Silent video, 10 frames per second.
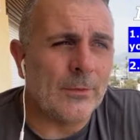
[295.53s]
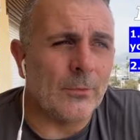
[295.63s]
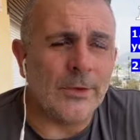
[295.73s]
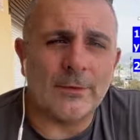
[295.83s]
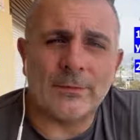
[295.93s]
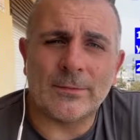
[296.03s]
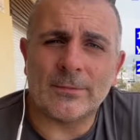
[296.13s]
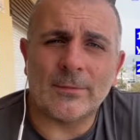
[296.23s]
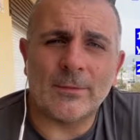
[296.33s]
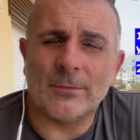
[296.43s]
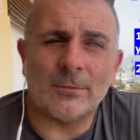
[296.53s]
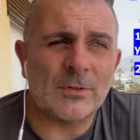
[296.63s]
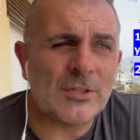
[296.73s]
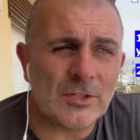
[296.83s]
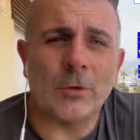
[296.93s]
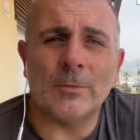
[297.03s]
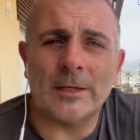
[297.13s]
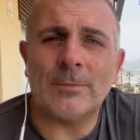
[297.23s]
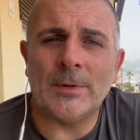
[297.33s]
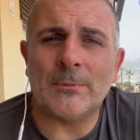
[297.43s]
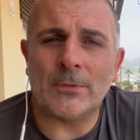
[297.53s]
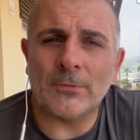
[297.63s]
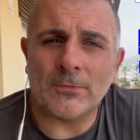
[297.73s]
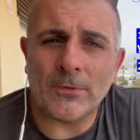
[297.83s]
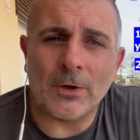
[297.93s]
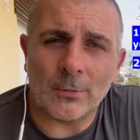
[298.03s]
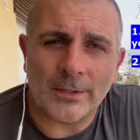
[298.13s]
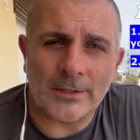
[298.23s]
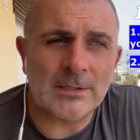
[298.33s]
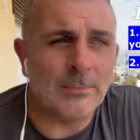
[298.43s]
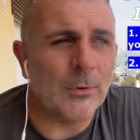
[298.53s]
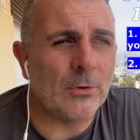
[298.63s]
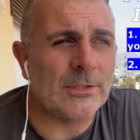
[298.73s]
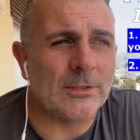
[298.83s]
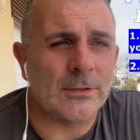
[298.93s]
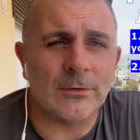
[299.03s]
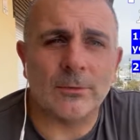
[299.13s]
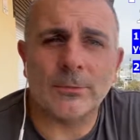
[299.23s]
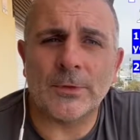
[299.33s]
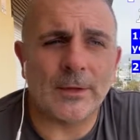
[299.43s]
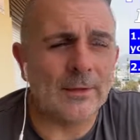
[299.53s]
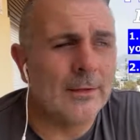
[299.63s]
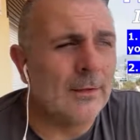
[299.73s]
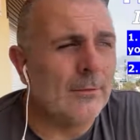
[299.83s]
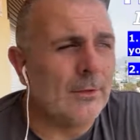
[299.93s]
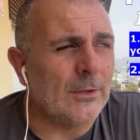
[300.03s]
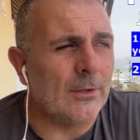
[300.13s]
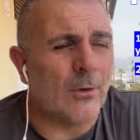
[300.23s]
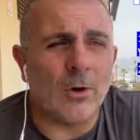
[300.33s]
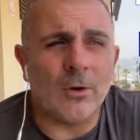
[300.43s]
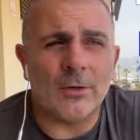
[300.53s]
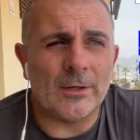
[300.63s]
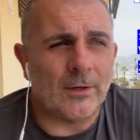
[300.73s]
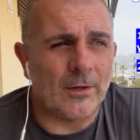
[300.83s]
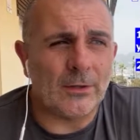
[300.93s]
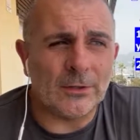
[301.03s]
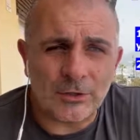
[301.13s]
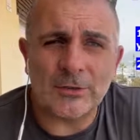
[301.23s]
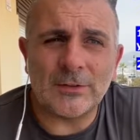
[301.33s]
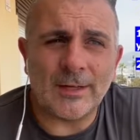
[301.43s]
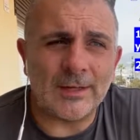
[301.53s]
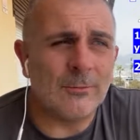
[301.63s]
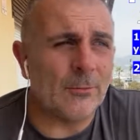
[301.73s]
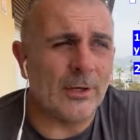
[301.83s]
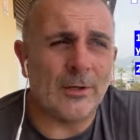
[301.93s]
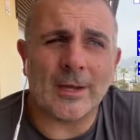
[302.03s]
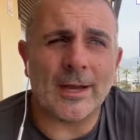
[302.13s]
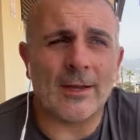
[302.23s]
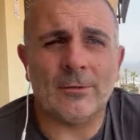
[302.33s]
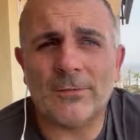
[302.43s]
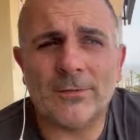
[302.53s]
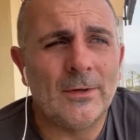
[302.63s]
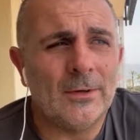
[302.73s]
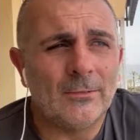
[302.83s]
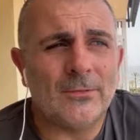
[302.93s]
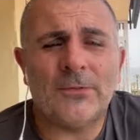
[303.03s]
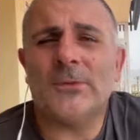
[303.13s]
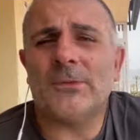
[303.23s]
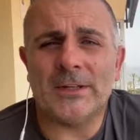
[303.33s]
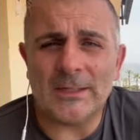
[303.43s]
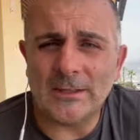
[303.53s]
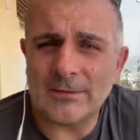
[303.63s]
with so many people following and supporting the group that, you know, on a good day, we'll have 50